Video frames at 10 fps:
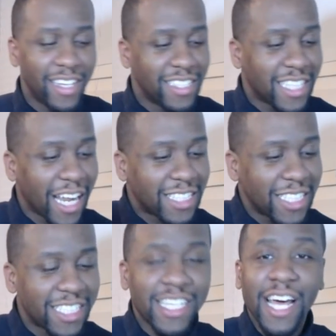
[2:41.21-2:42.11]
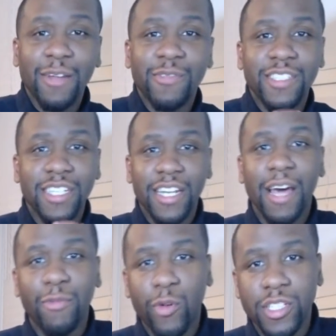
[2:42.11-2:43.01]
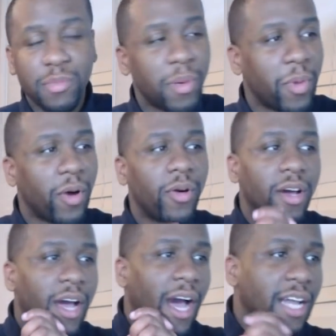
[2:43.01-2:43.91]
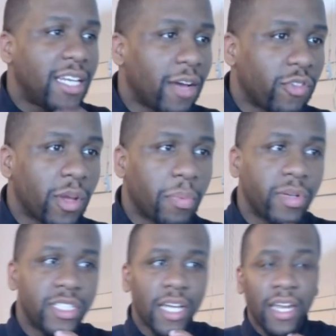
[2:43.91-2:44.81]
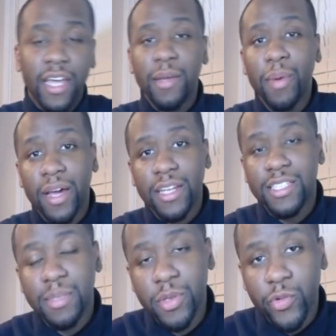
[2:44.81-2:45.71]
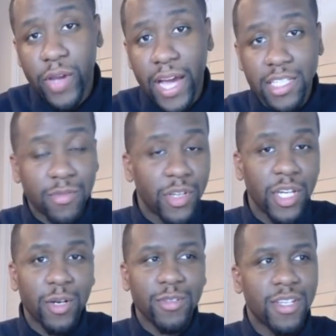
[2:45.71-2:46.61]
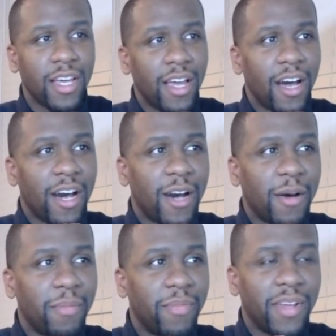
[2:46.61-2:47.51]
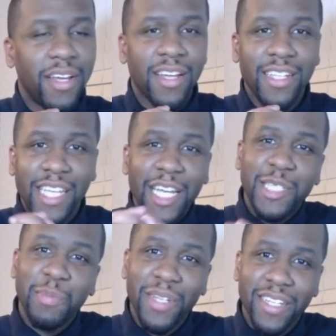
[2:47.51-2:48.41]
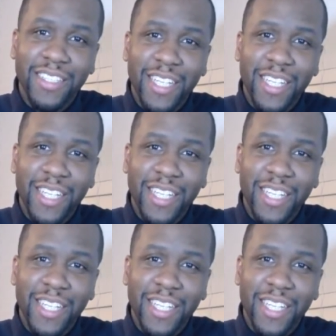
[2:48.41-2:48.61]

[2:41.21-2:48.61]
Shout out to Asanda for sending that voice memo. I definitely appreciate it. Anybody that send me reaction videos, teach me.